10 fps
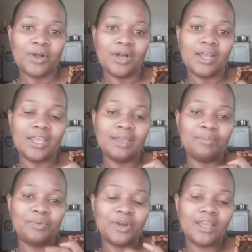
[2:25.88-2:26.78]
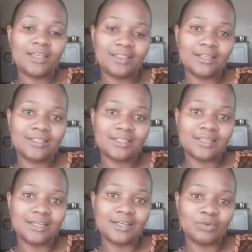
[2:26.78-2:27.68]
I pray that
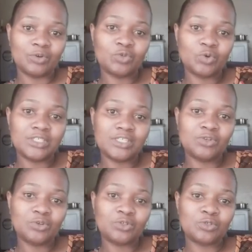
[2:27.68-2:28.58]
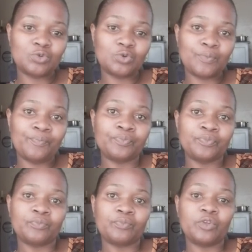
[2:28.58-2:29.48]
uh, God continues
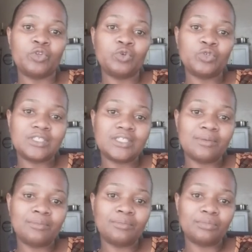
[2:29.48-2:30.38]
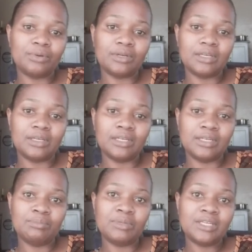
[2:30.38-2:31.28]
to use them
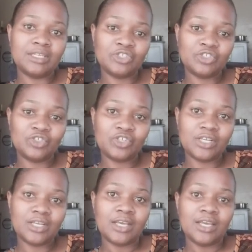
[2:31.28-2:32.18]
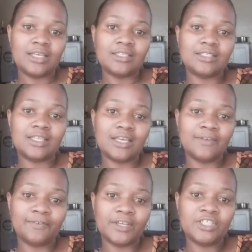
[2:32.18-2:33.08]
in ministry as
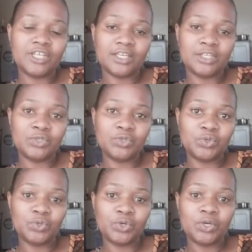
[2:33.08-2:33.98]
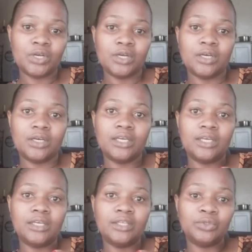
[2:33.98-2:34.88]
they venture into a
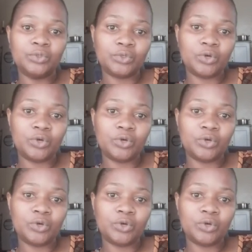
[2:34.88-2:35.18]
new